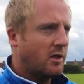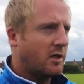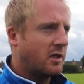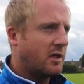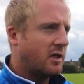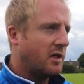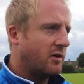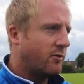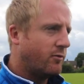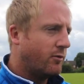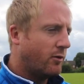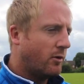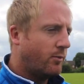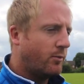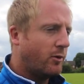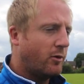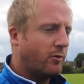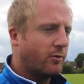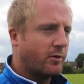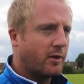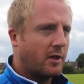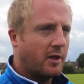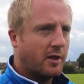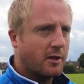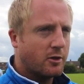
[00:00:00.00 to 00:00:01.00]
give up
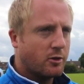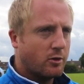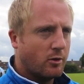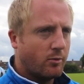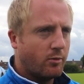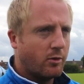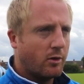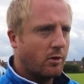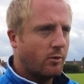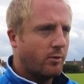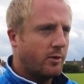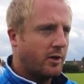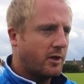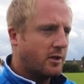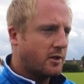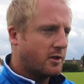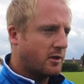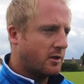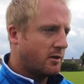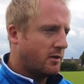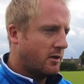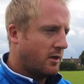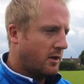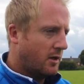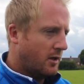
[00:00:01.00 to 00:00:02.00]
over the last couple of
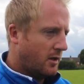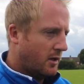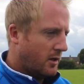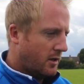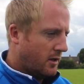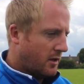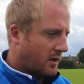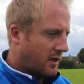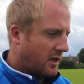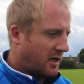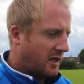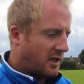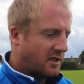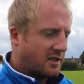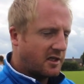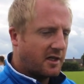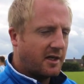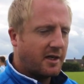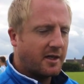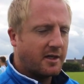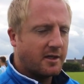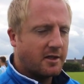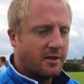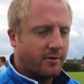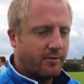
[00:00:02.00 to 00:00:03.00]
weeks and had a
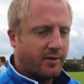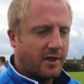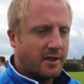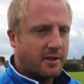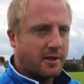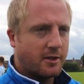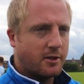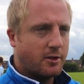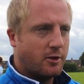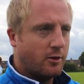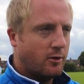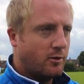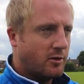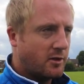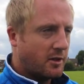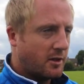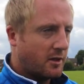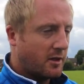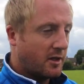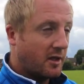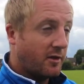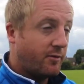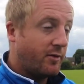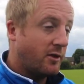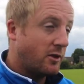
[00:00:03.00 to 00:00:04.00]
negative attitude,
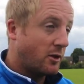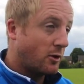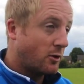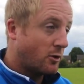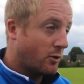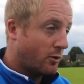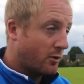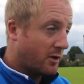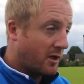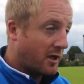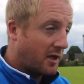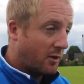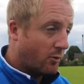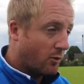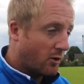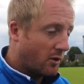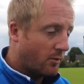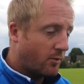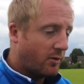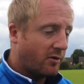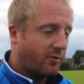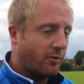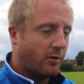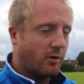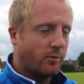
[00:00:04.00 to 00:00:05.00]
and if he'd have done that, he
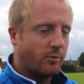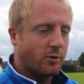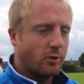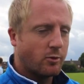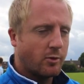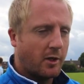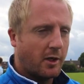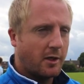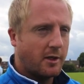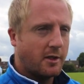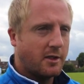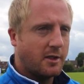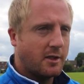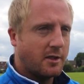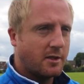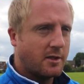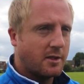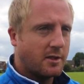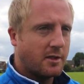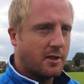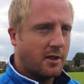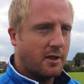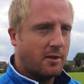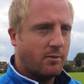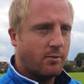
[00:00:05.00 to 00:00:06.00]
wouldn't have performed as well as he did
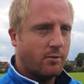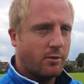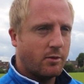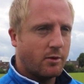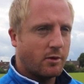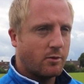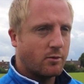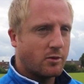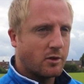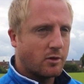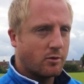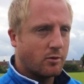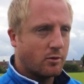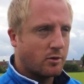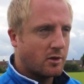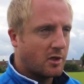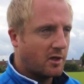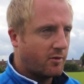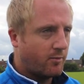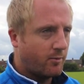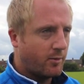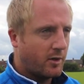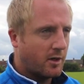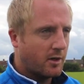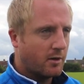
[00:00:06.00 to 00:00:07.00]
today. But it was good to
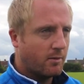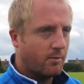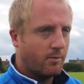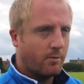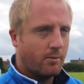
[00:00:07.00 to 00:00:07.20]
have him back.